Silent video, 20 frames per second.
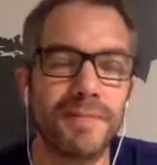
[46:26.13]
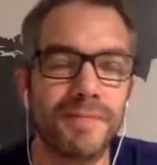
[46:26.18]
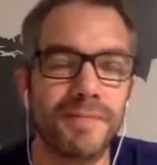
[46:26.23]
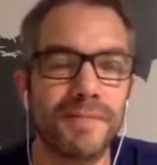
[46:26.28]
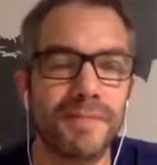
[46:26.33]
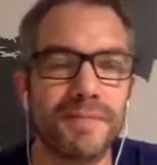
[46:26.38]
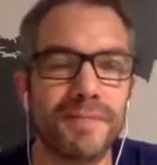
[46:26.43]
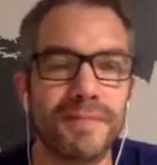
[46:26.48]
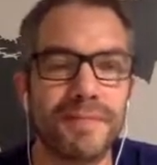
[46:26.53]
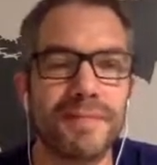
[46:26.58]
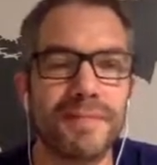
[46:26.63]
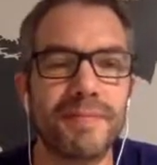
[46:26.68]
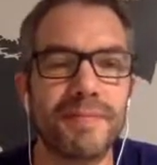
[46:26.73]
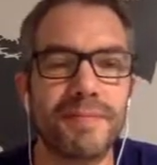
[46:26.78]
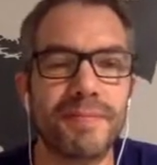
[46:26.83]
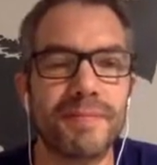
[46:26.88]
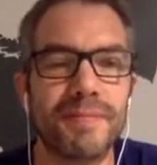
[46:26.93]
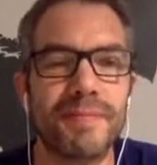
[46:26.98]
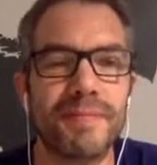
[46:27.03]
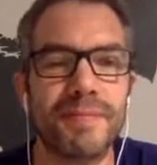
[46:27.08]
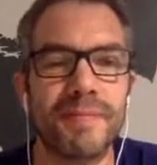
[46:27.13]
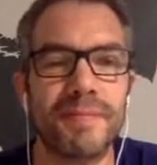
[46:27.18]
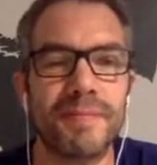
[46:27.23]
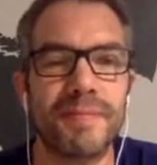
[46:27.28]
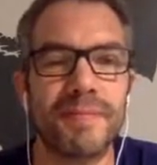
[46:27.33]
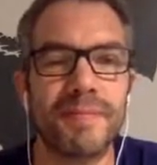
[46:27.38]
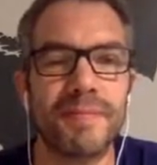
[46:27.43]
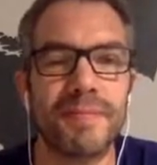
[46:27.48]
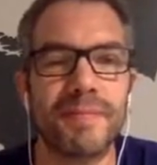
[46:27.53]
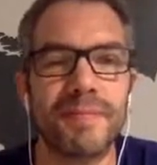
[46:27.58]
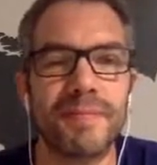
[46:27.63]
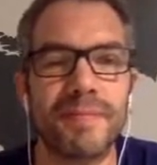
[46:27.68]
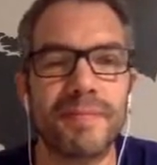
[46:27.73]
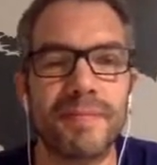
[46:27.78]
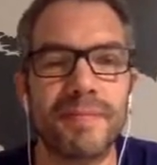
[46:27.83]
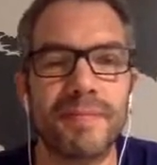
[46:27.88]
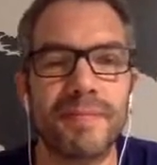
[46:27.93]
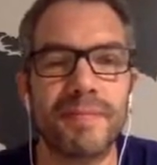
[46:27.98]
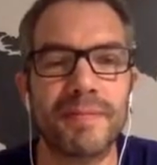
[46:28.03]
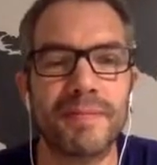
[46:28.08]

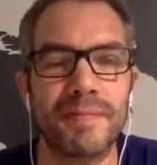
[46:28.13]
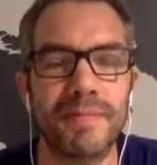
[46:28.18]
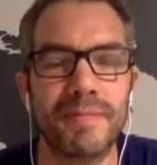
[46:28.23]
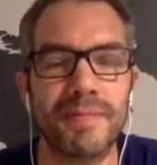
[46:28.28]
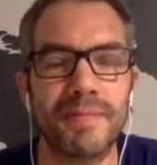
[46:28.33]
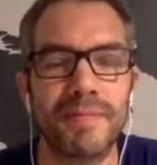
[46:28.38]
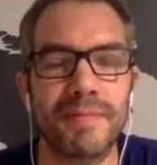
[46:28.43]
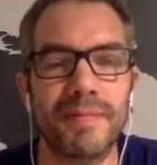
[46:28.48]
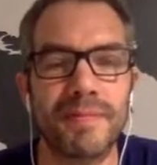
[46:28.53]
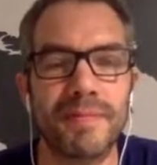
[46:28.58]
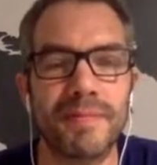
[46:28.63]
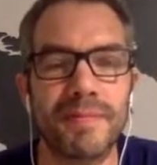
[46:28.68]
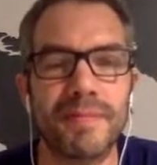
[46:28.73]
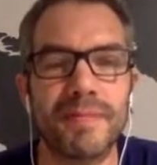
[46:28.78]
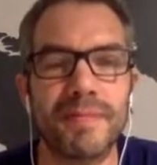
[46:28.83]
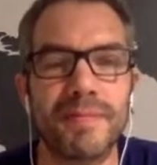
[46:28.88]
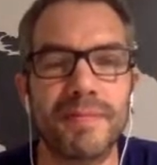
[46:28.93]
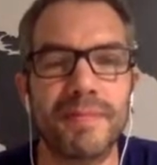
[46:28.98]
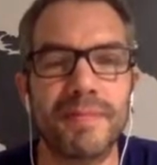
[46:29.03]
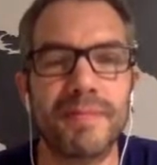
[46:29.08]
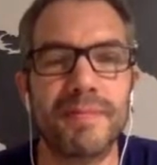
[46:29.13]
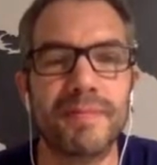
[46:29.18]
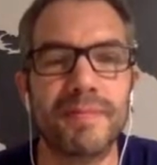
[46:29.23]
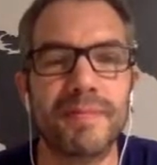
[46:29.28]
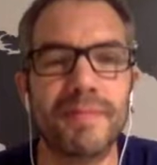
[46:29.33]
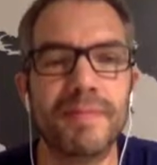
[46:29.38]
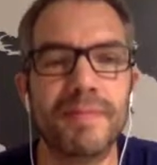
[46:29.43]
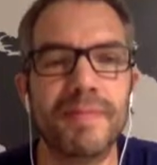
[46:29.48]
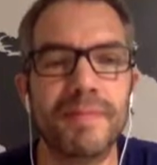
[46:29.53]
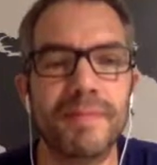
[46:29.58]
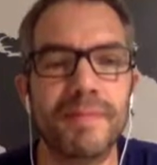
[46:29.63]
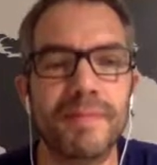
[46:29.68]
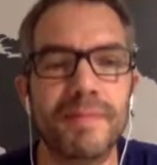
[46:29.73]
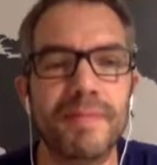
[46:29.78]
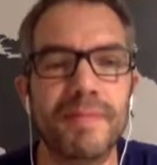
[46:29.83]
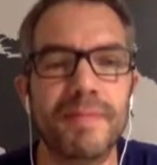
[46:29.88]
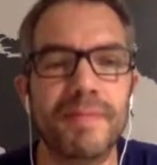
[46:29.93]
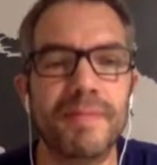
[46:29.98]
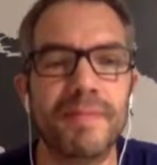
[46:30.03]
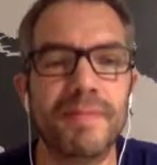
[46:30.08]

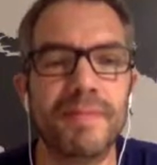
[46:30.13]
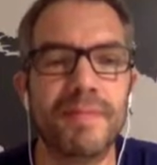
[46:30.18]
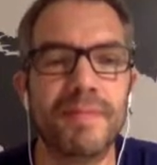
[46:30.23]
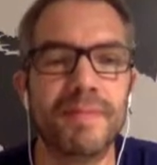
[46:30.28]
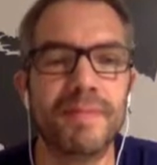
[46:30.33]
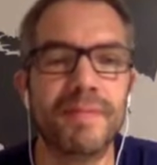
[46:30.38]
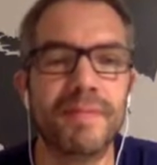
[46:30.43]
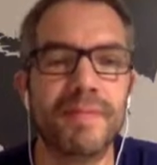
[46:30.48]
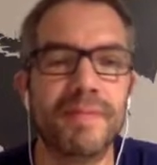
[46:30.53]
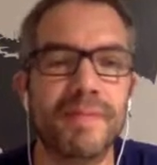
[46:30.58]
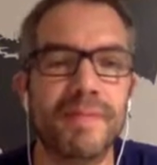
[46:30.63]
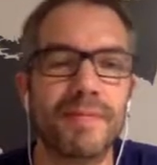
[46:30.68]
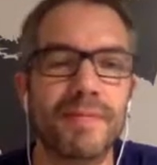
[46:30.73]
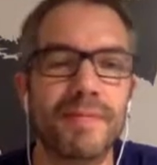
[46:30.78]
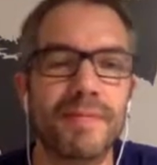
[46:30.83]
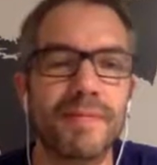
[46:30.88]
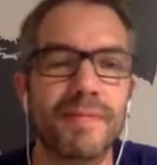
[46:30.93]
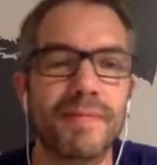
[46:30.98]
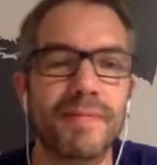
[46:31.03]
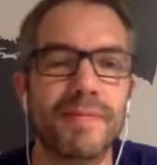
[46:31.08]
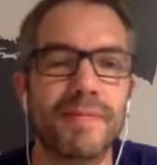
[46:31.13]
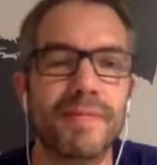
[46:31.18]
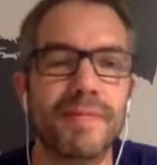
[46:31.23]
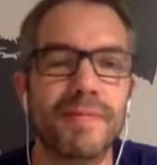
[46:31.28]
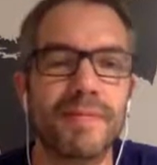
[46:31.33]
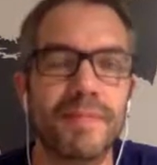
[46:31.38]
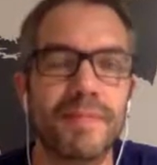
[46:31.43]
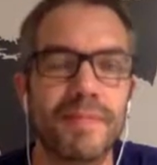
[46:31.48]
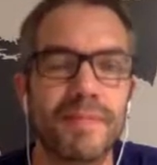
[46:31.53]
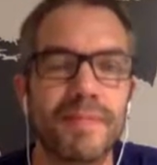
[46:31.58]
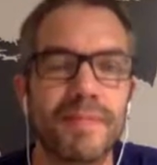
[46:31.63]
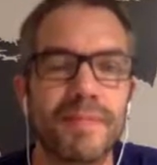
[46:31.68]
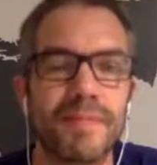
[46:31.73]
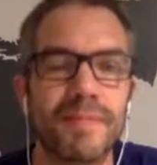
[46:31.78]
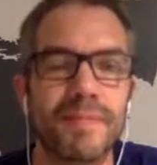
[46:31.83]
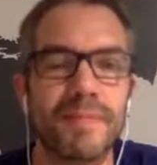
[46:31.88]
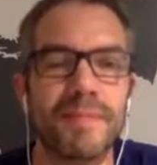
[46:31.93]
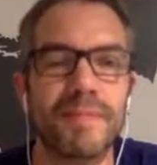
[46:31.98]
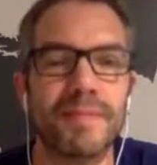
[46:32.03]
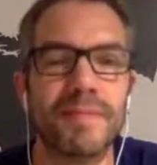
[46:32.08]

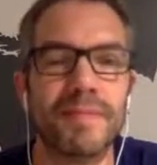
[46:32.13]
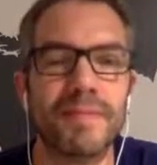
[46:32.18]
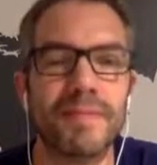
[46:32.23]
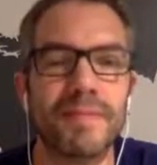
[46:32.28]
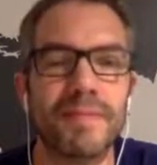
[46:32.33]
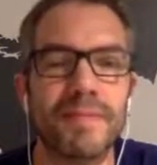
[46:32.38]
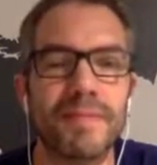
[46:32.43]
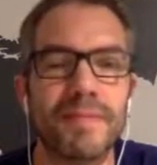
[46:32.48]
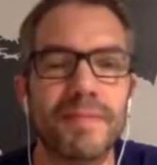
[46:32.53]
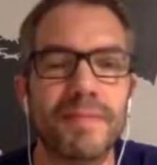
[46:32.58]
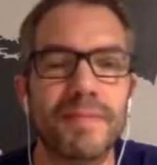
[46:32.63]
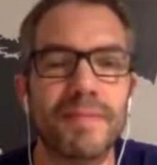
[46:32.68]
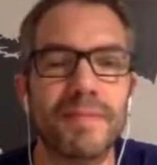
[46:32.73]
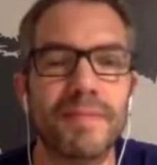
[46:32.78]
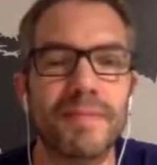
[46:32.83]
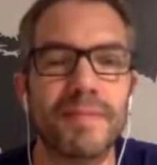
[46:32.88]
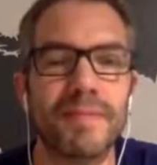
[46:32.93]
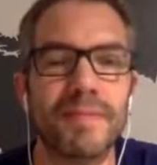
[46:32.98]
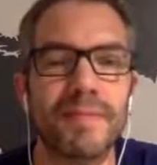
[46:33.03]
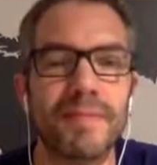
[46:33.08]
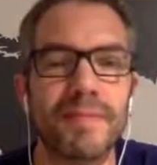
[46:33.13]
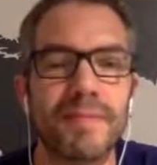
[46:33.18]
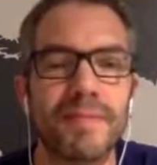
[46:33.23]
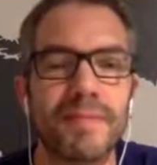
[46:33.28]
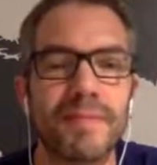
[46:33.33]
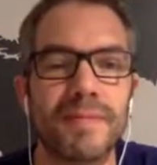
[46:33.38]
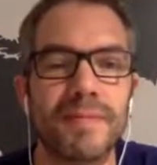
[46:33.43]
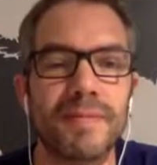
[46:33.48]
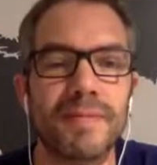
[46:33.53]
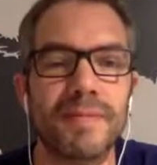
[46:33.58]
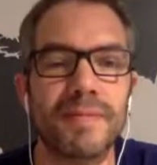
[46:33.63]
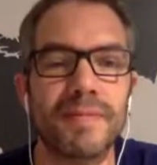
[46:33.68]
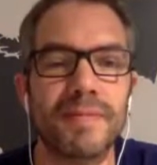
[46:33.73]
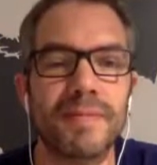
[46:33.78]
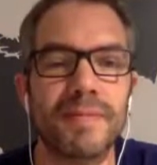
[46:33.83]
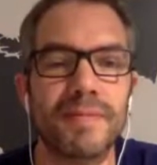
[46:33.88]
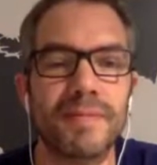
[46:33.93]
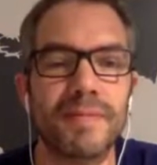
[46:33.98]
The person shown says nothing.